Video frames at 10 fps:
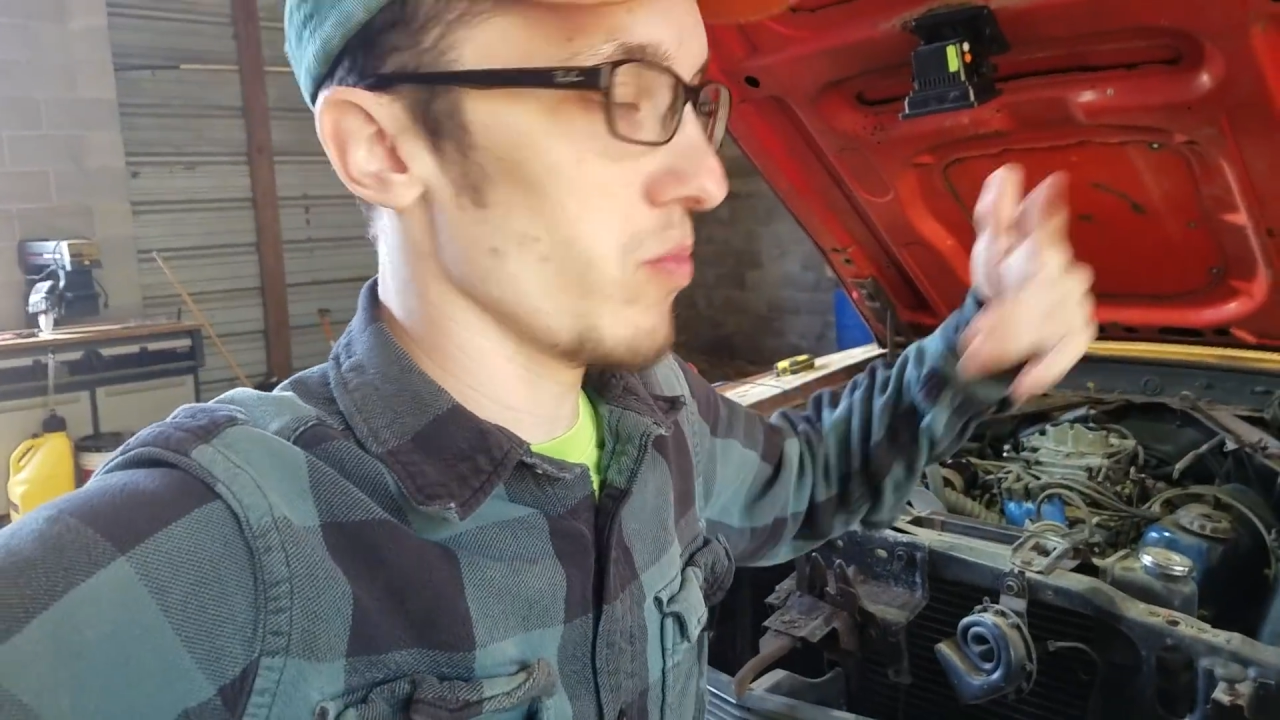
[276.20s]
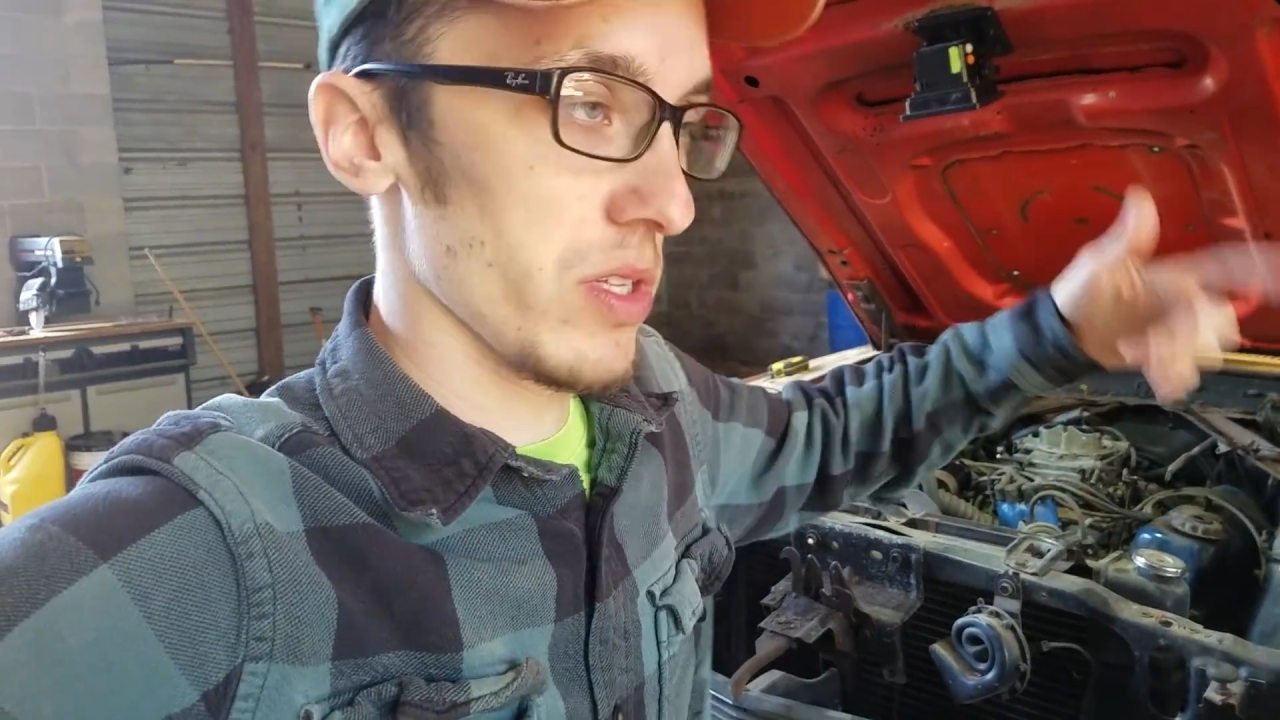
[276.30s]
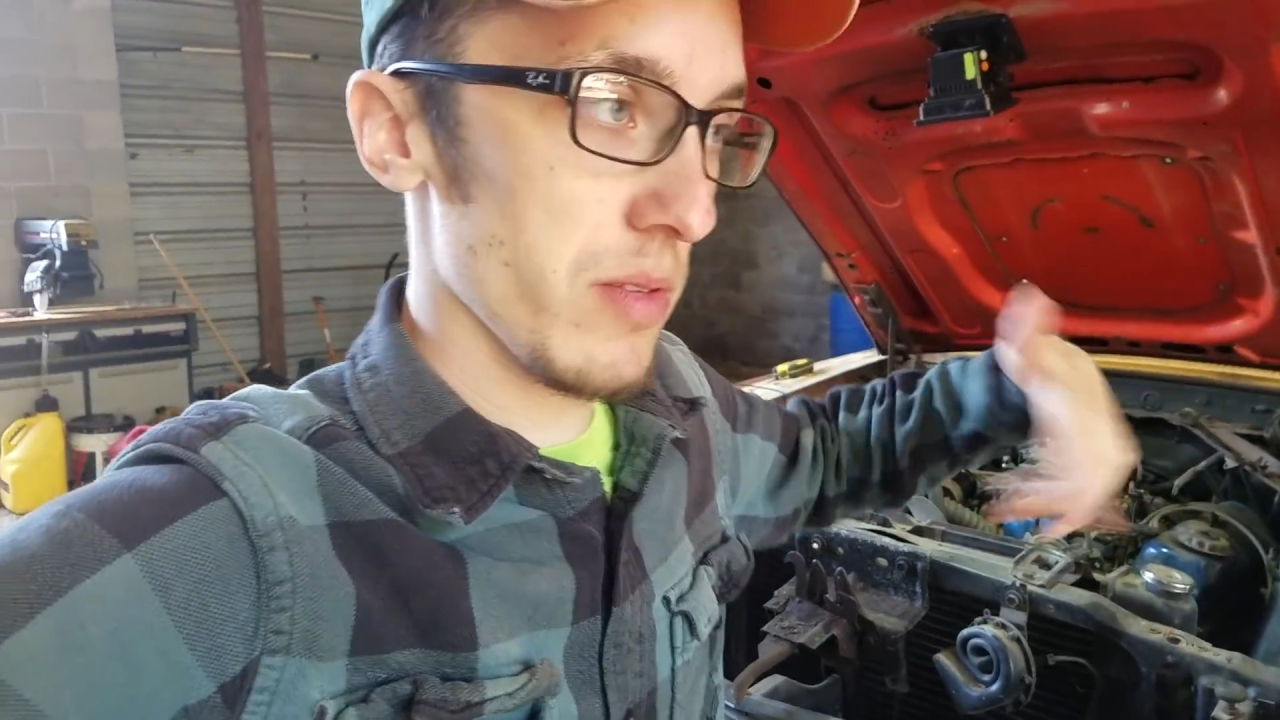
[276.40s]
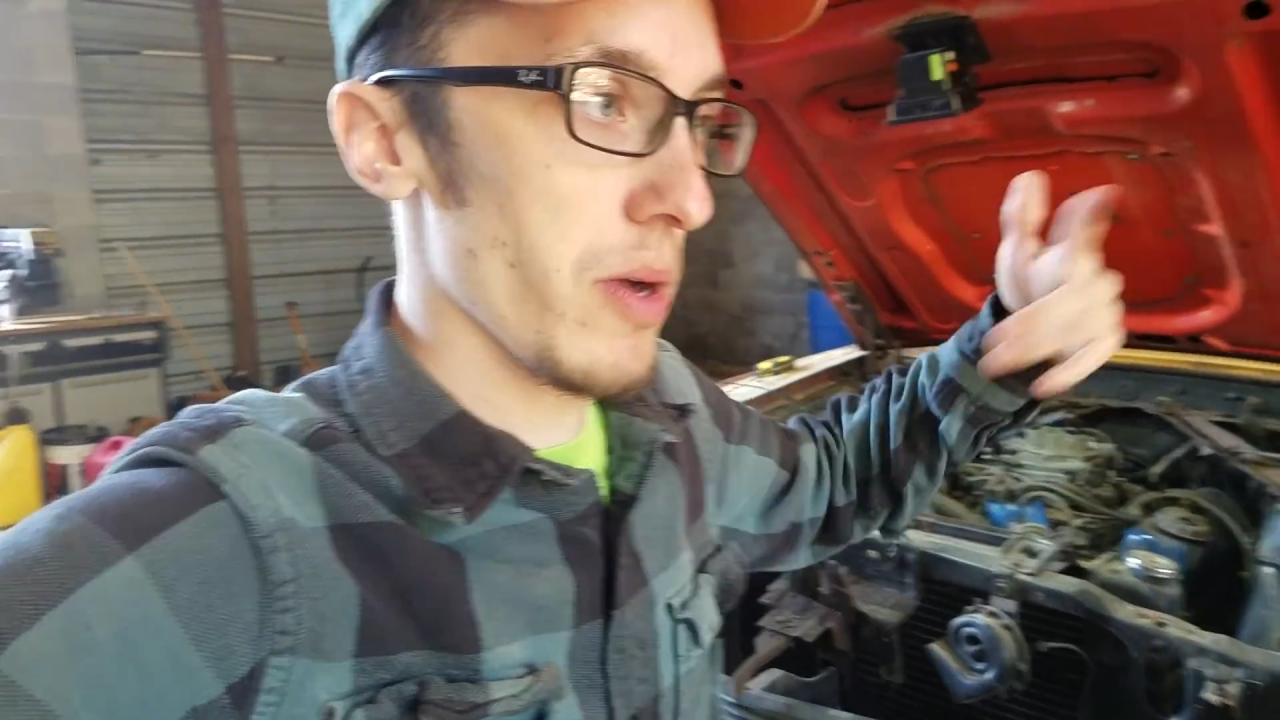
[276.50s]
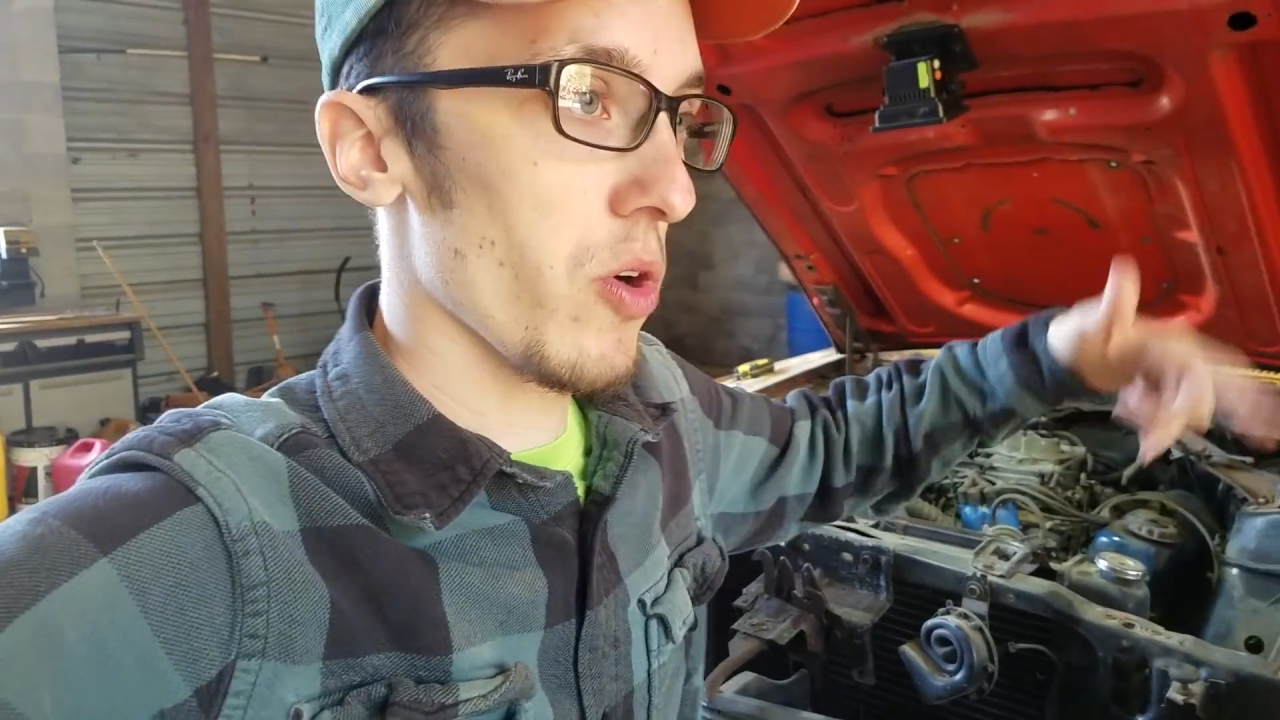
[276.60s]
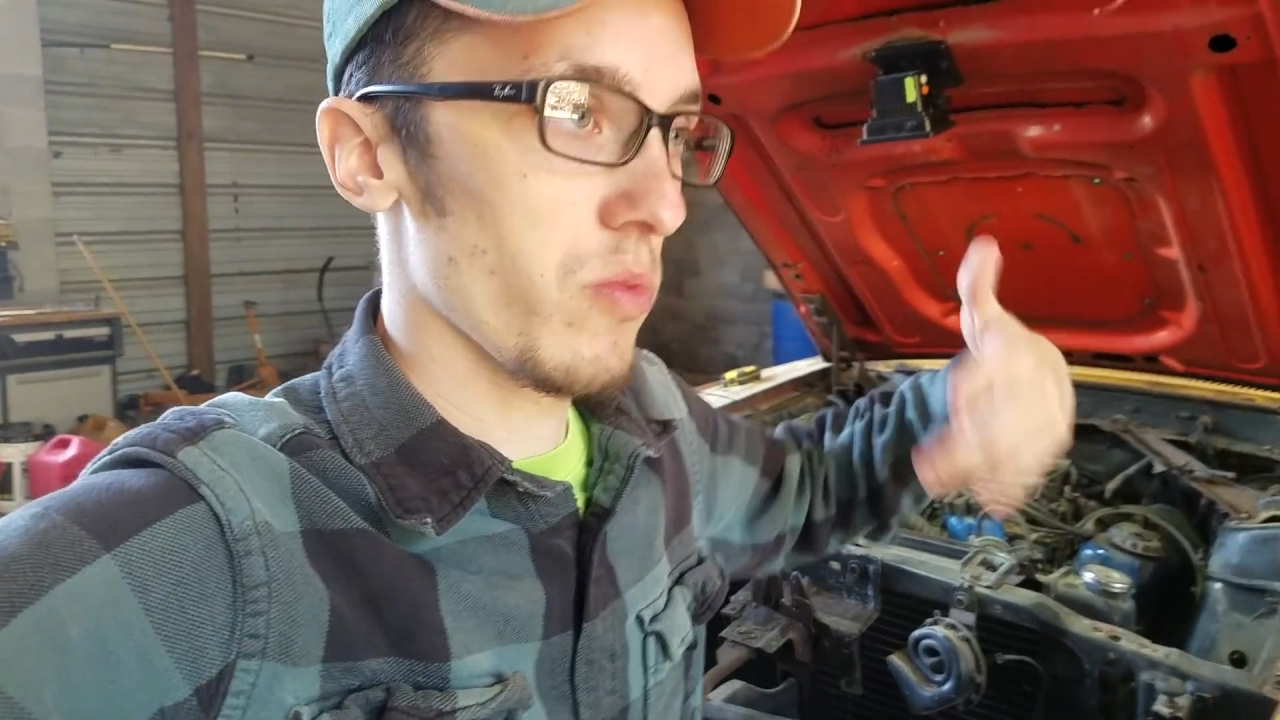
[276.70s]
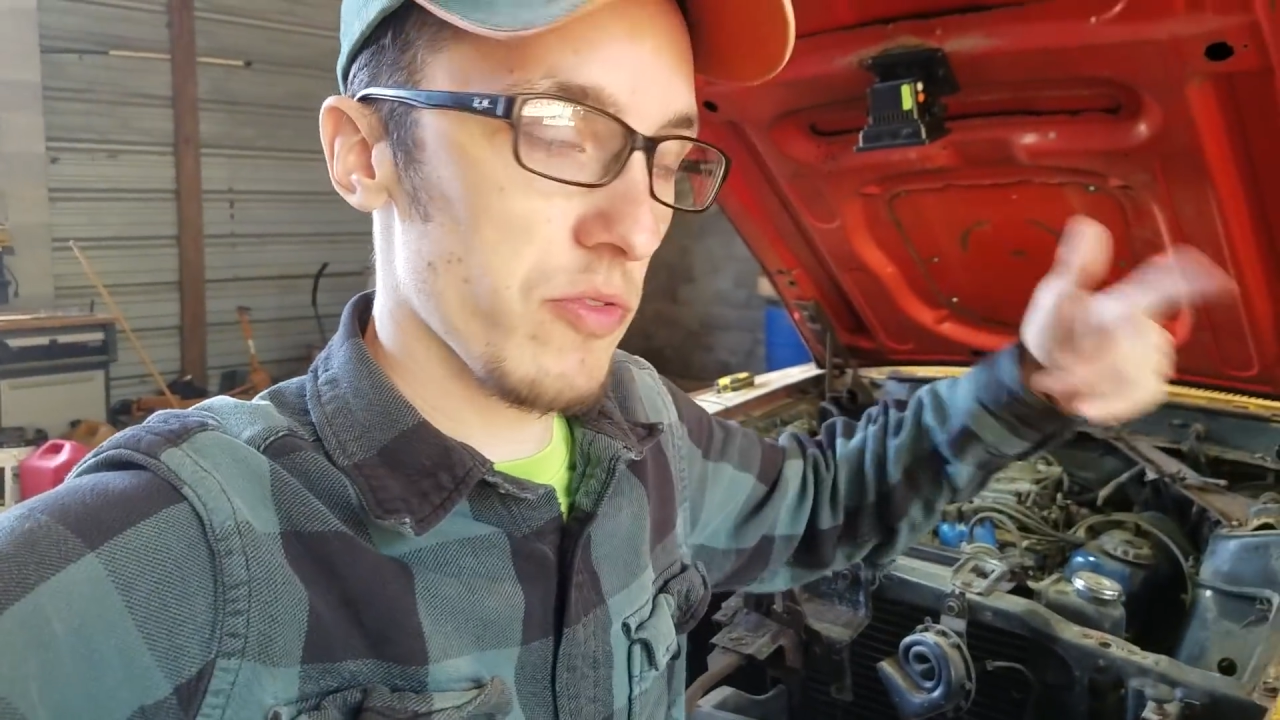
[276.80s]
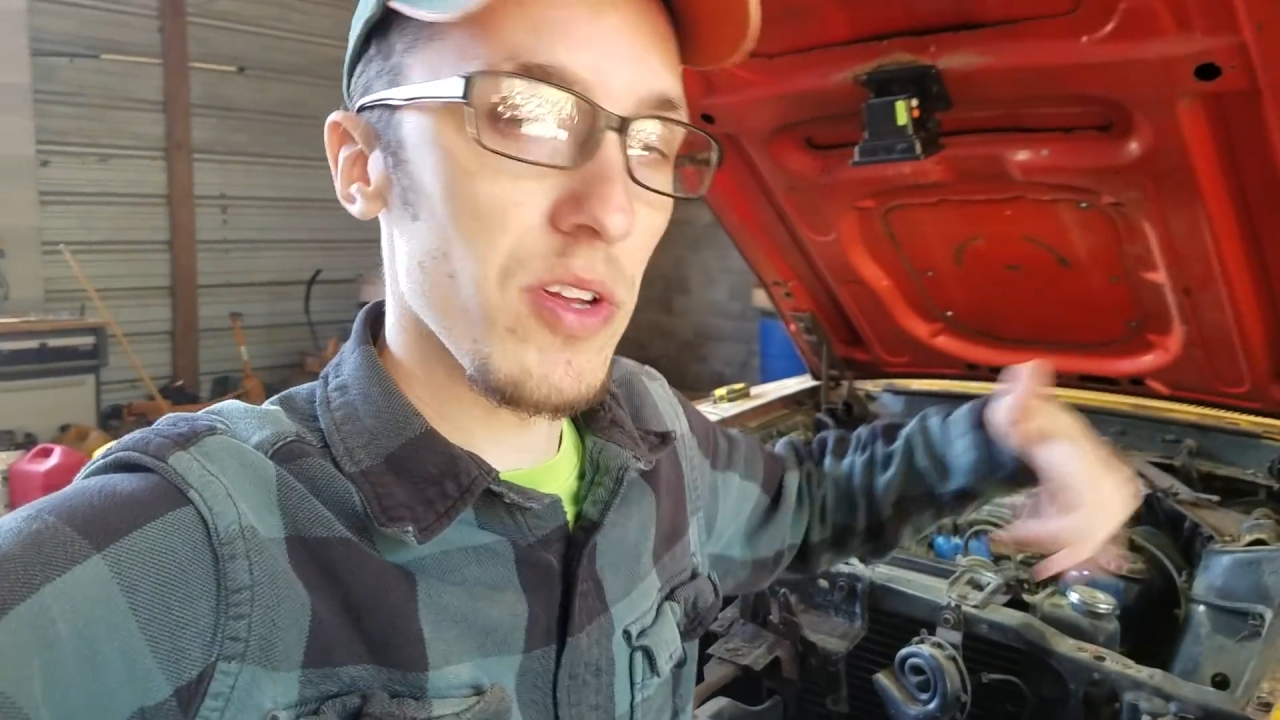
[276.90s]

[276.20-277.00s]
when the motor would